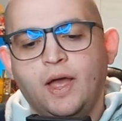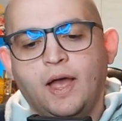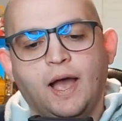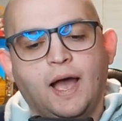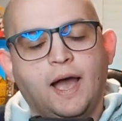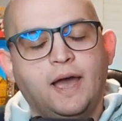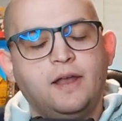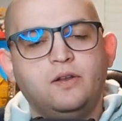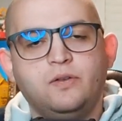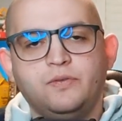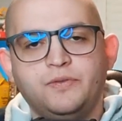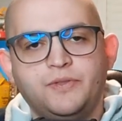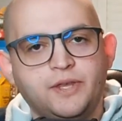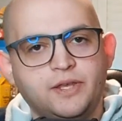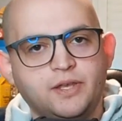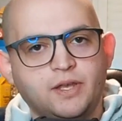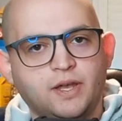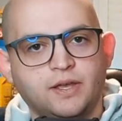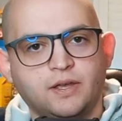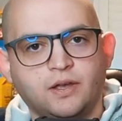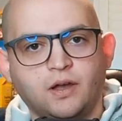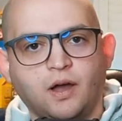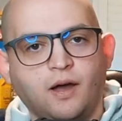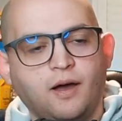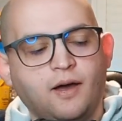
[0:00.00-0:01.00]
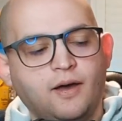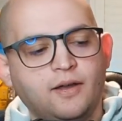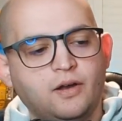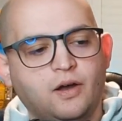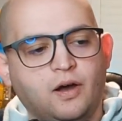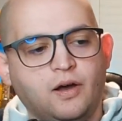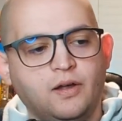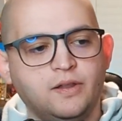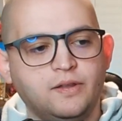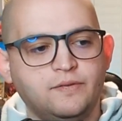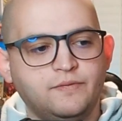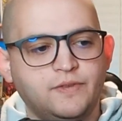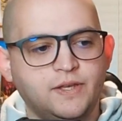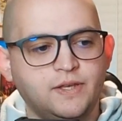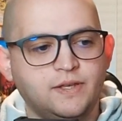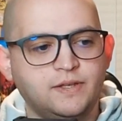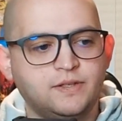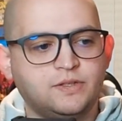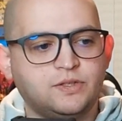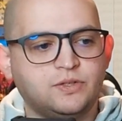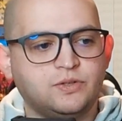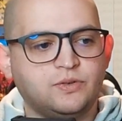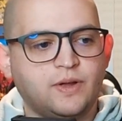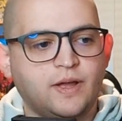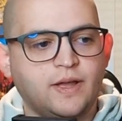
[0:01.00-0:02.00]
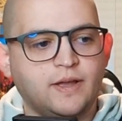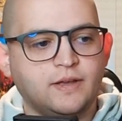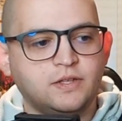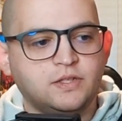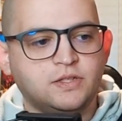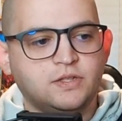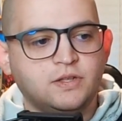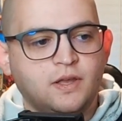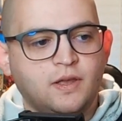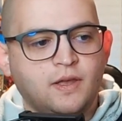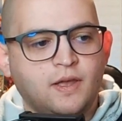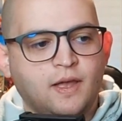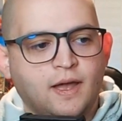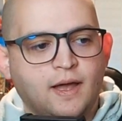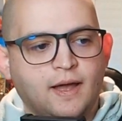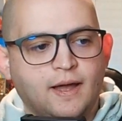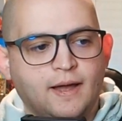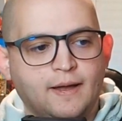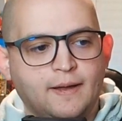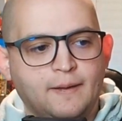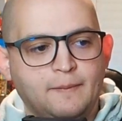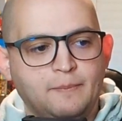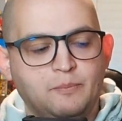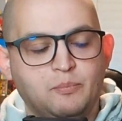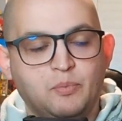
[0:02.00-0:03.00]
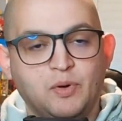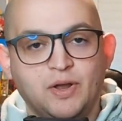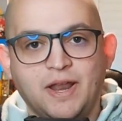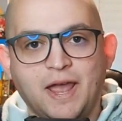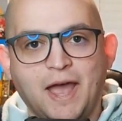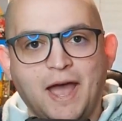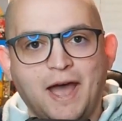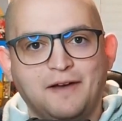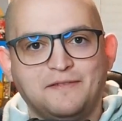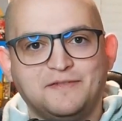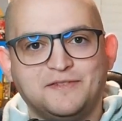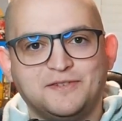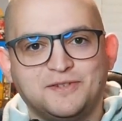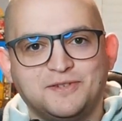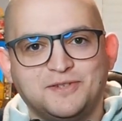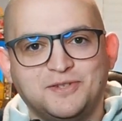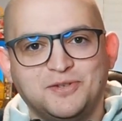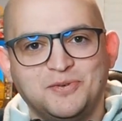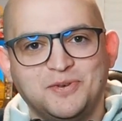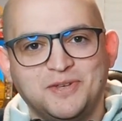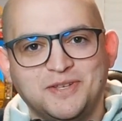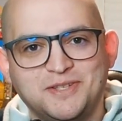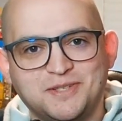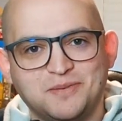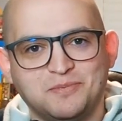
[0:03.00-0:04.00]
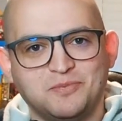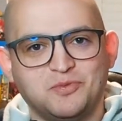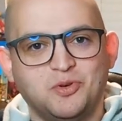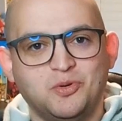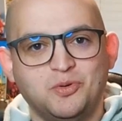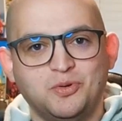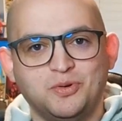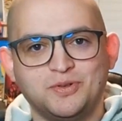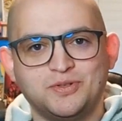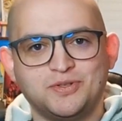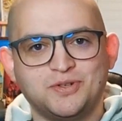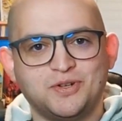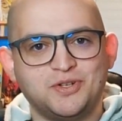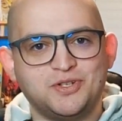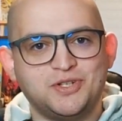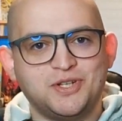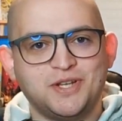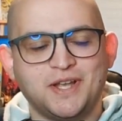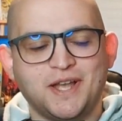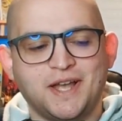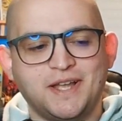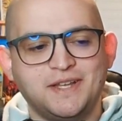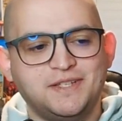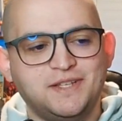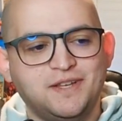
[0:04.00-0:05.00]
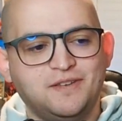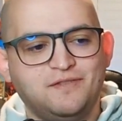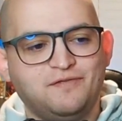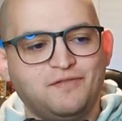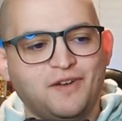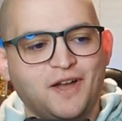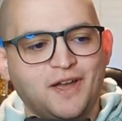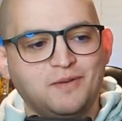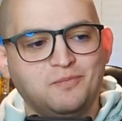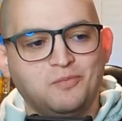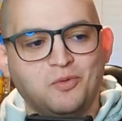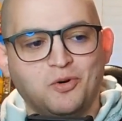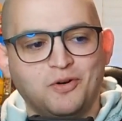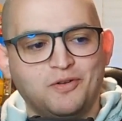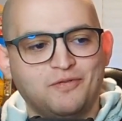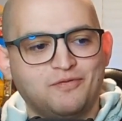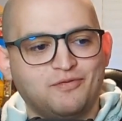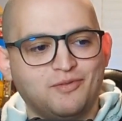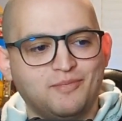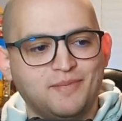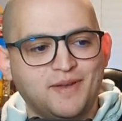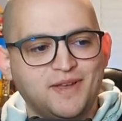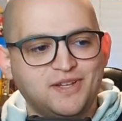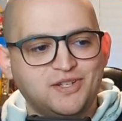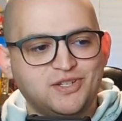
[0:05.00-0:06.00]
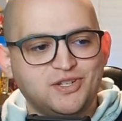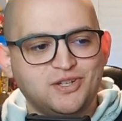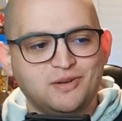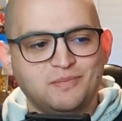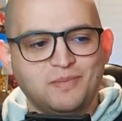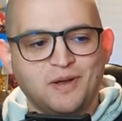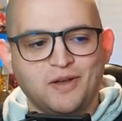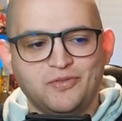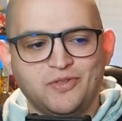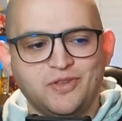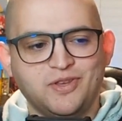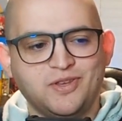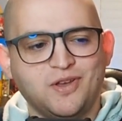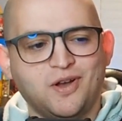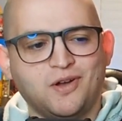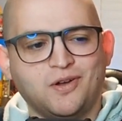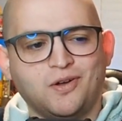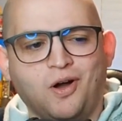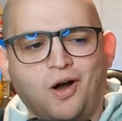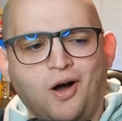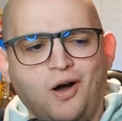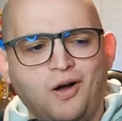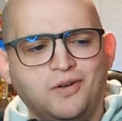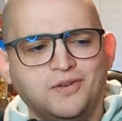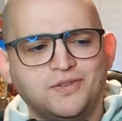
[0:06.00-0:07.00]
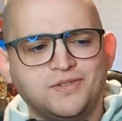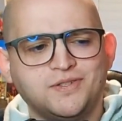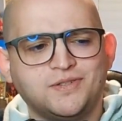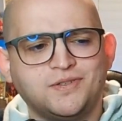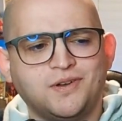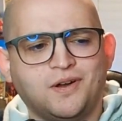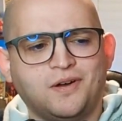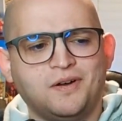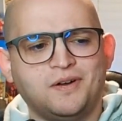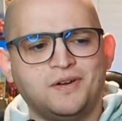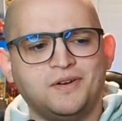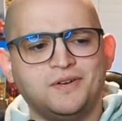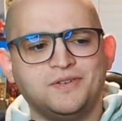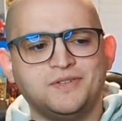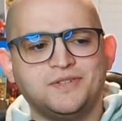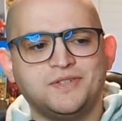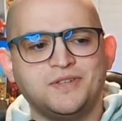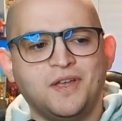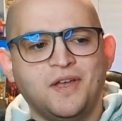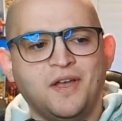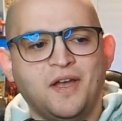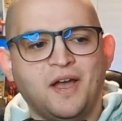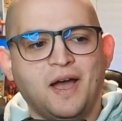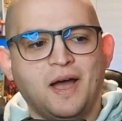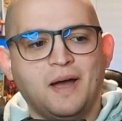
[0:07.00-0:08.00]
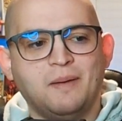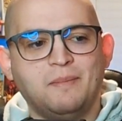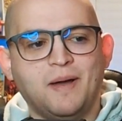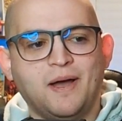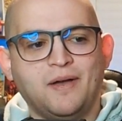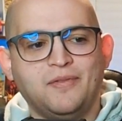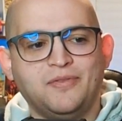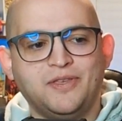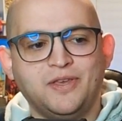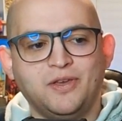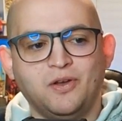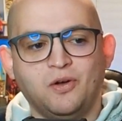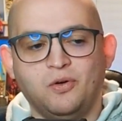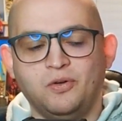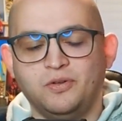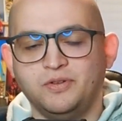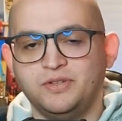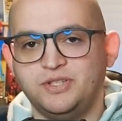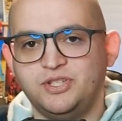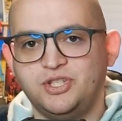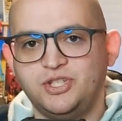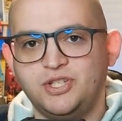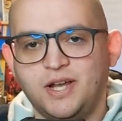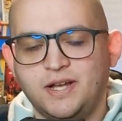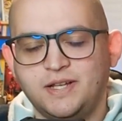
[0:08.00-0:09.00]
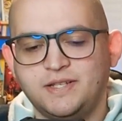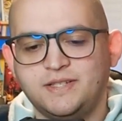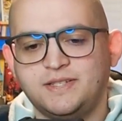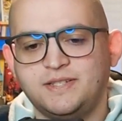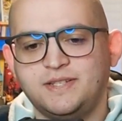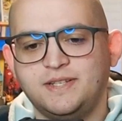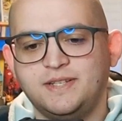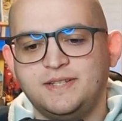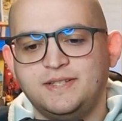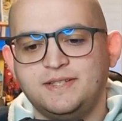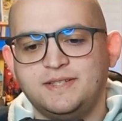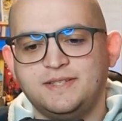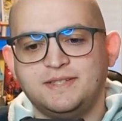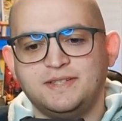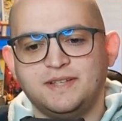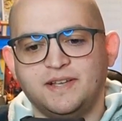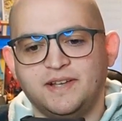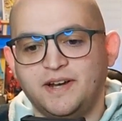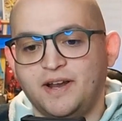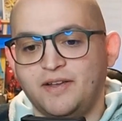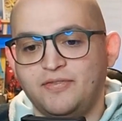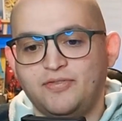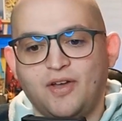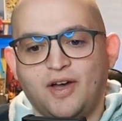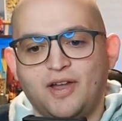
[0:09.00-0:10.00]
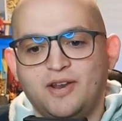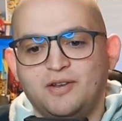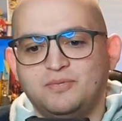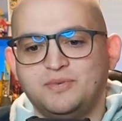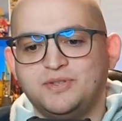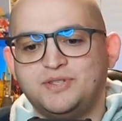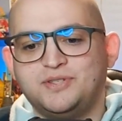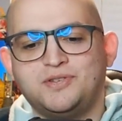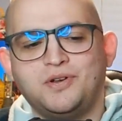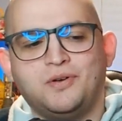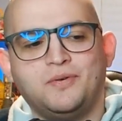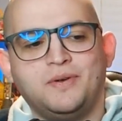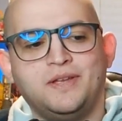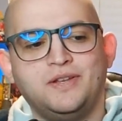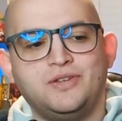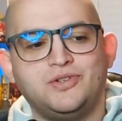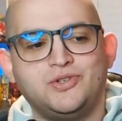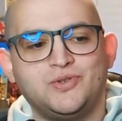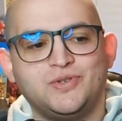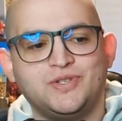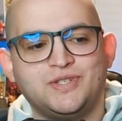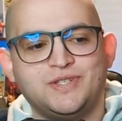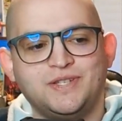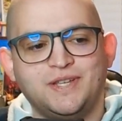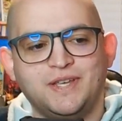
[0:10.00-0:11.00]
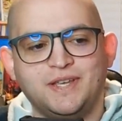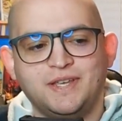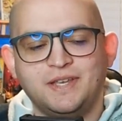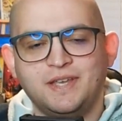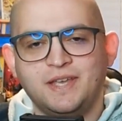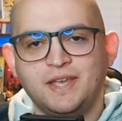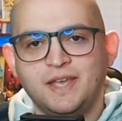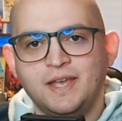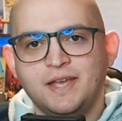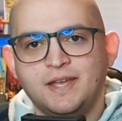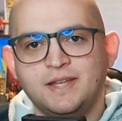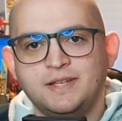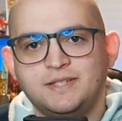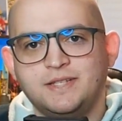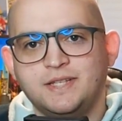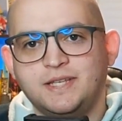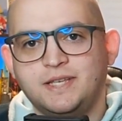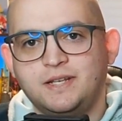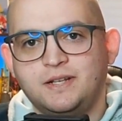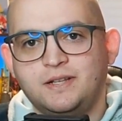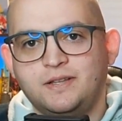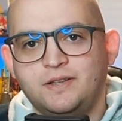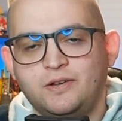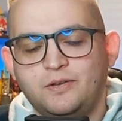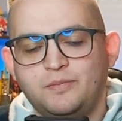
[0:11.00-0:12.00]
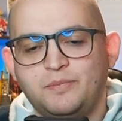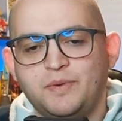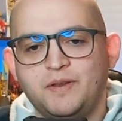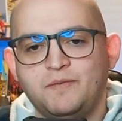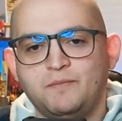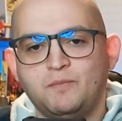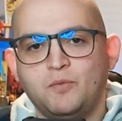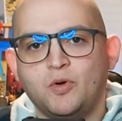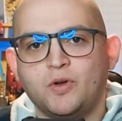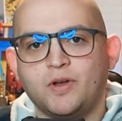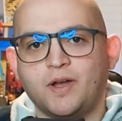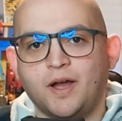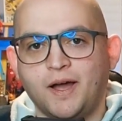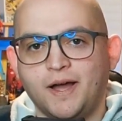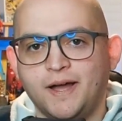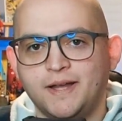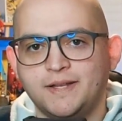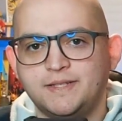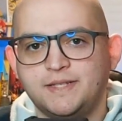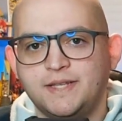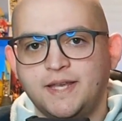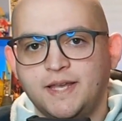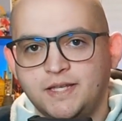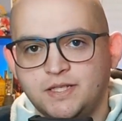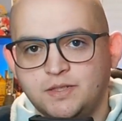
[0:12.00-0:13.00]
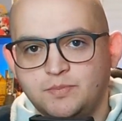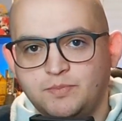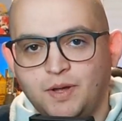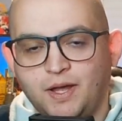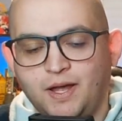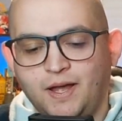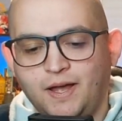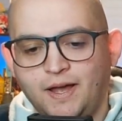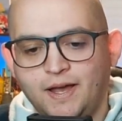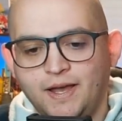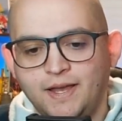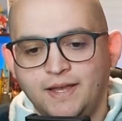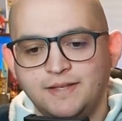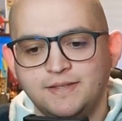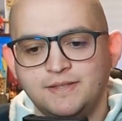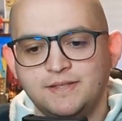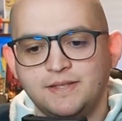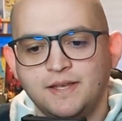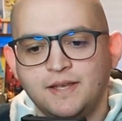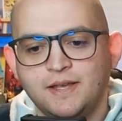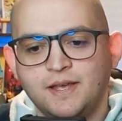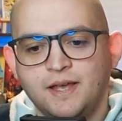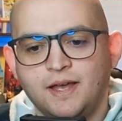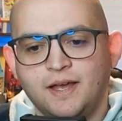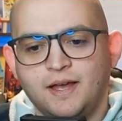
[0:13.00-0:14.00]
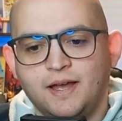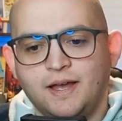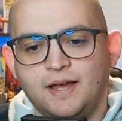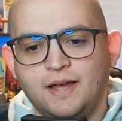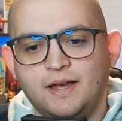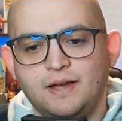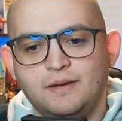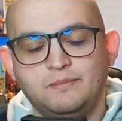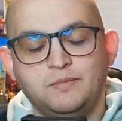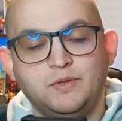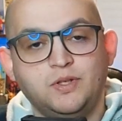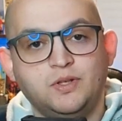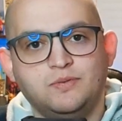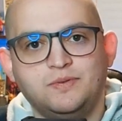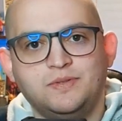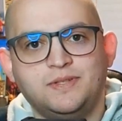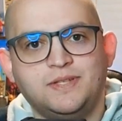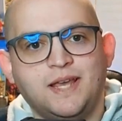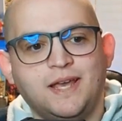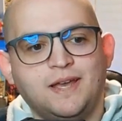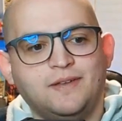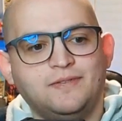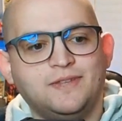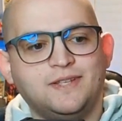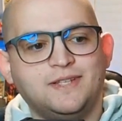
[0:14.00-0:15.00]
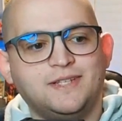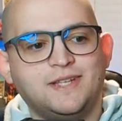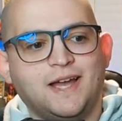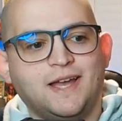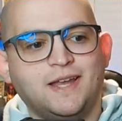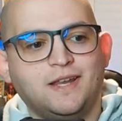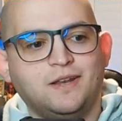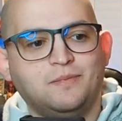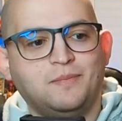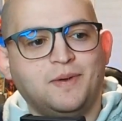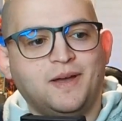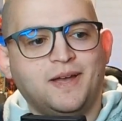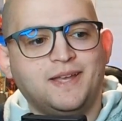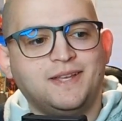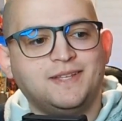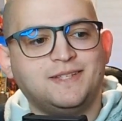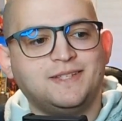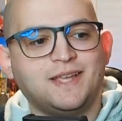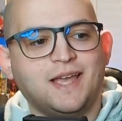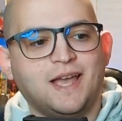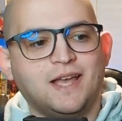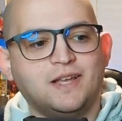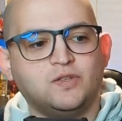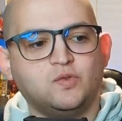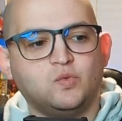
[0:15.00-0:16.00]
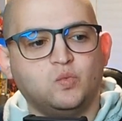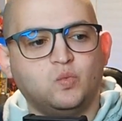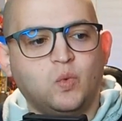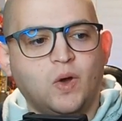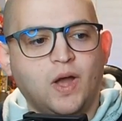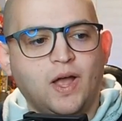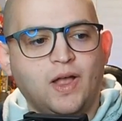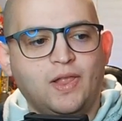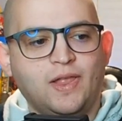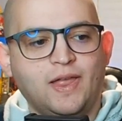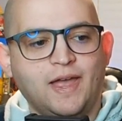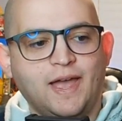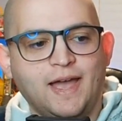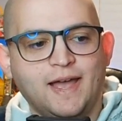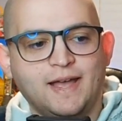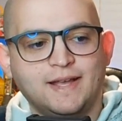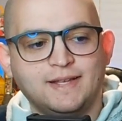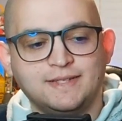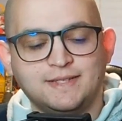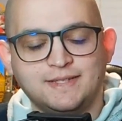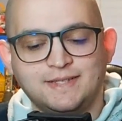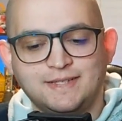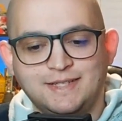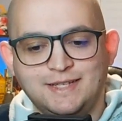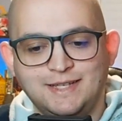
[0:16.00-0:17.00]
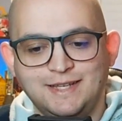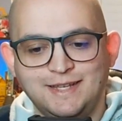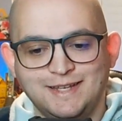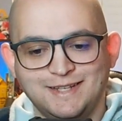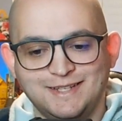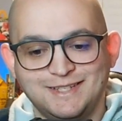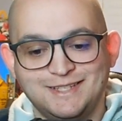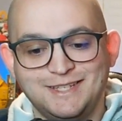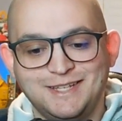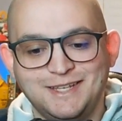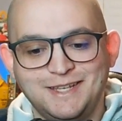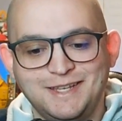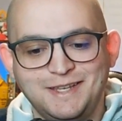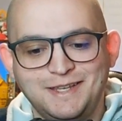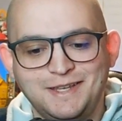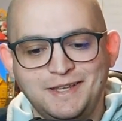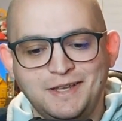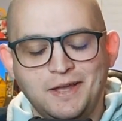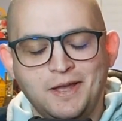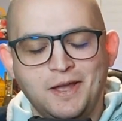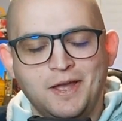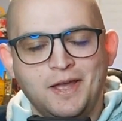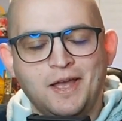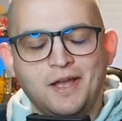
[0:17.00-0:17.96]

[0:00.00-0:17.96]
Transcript: I don't think I caught all of the Easter eggs, but after doing some Google searching, I did find more information about the young All-Stars, about the old Justice, and I thought it was so interesting to get a little bit of more context behind, Dan the Dynamite as well as TNT.